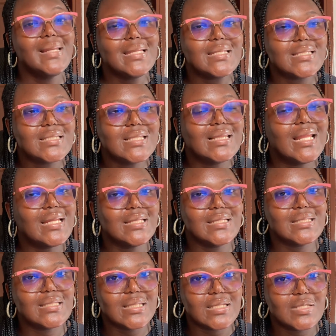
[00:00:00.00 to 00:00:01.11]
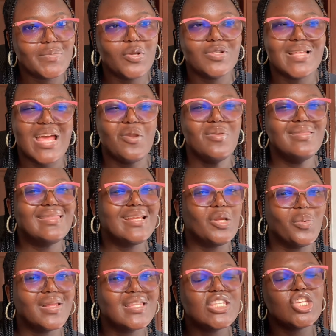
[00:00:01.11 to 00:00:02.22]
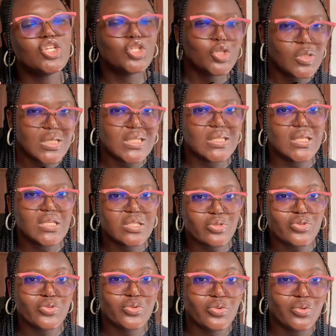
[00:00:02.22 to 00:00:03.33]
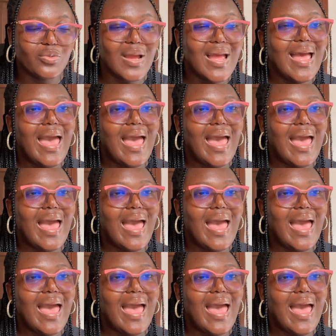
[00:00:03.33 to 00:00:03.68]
please learn these things, because I don't think they will teach you these things in school.